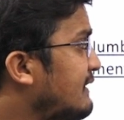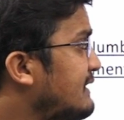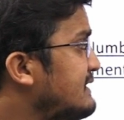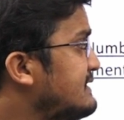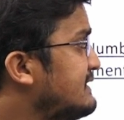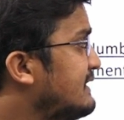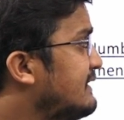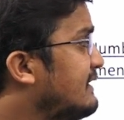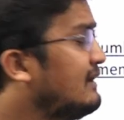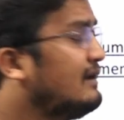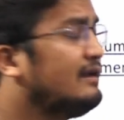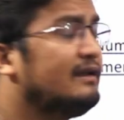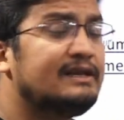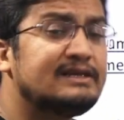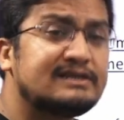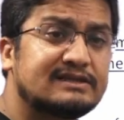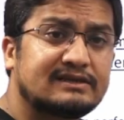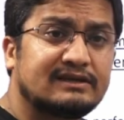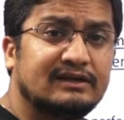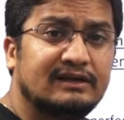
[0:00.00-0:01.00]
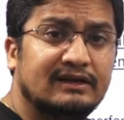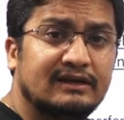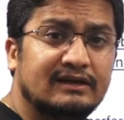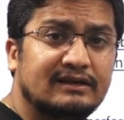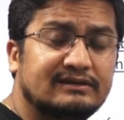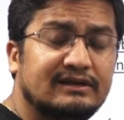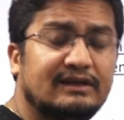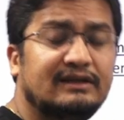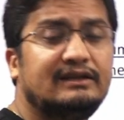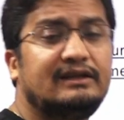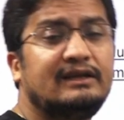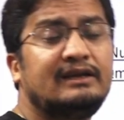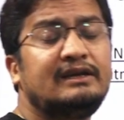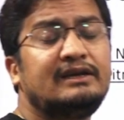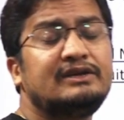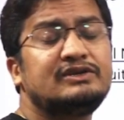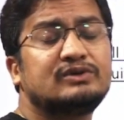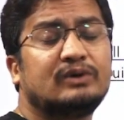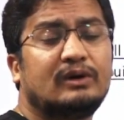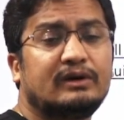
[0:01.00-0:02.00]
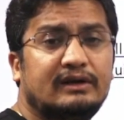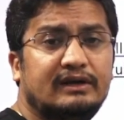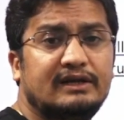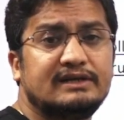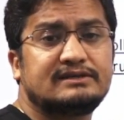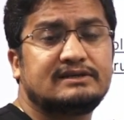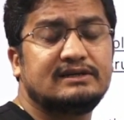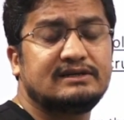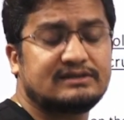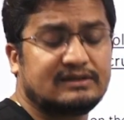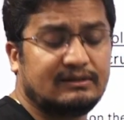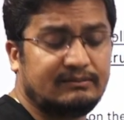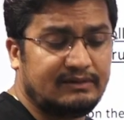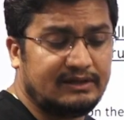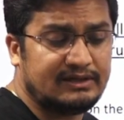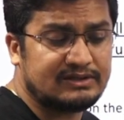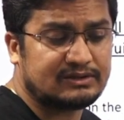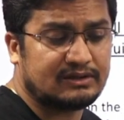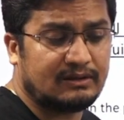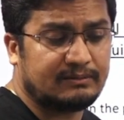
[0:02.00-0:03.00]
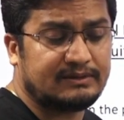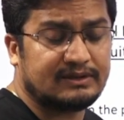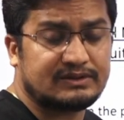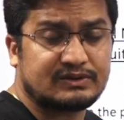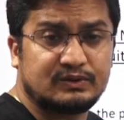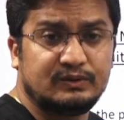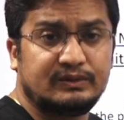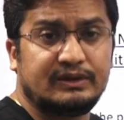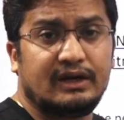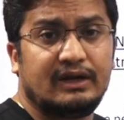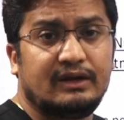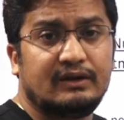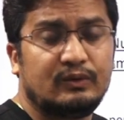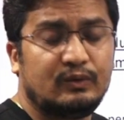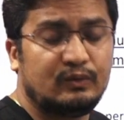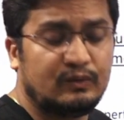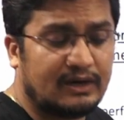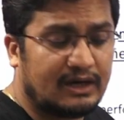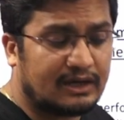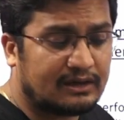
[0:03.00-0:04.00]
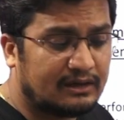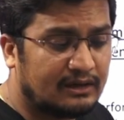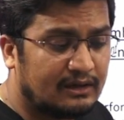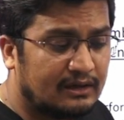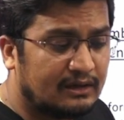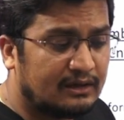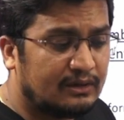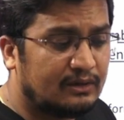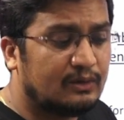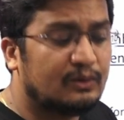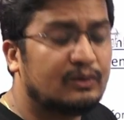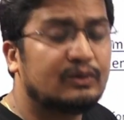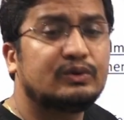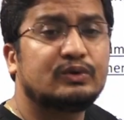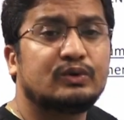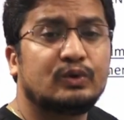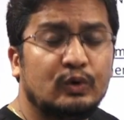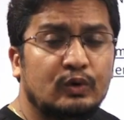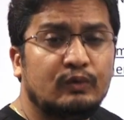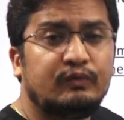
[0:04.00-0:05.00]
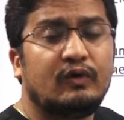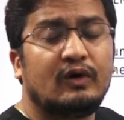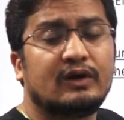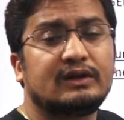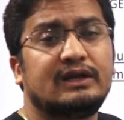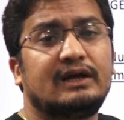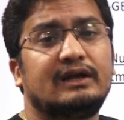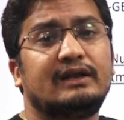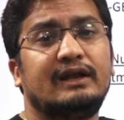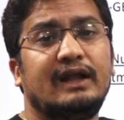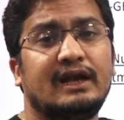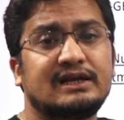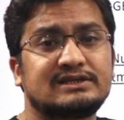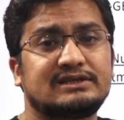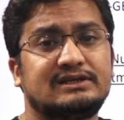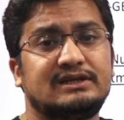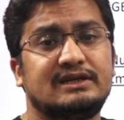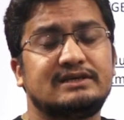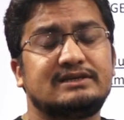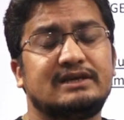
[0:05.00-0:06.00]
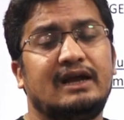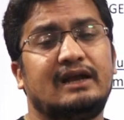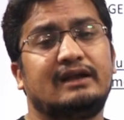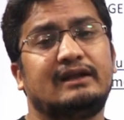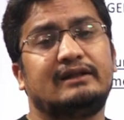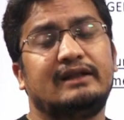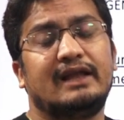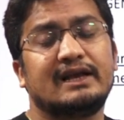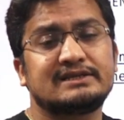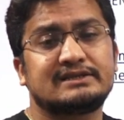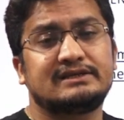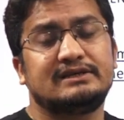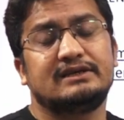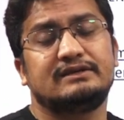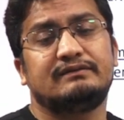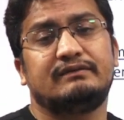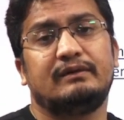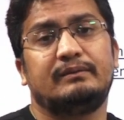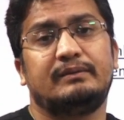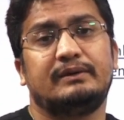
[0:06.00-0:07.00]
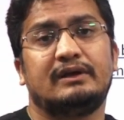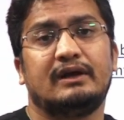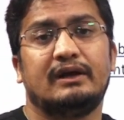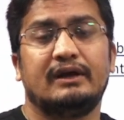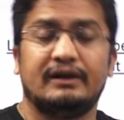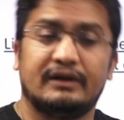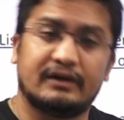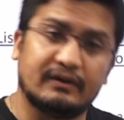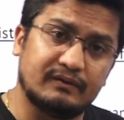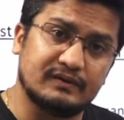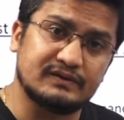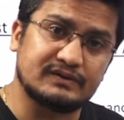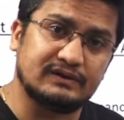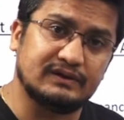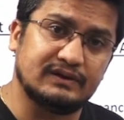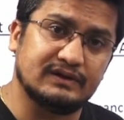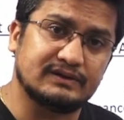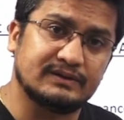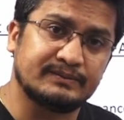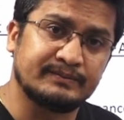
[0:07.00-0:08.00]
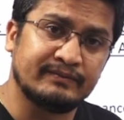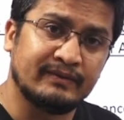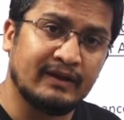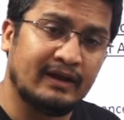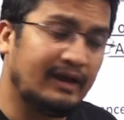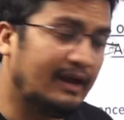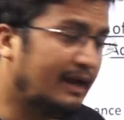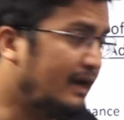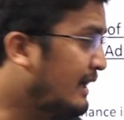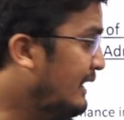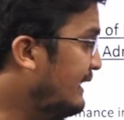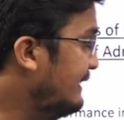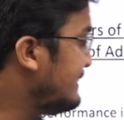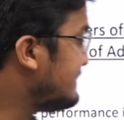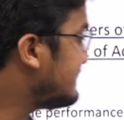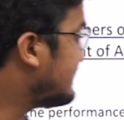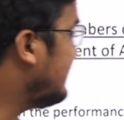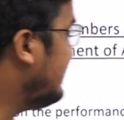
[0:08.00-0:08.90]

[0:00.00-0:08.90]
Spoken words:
1 general list, then they shortlisted some list of the student who are through for the next stage, and next stage will be the interview stage. And it's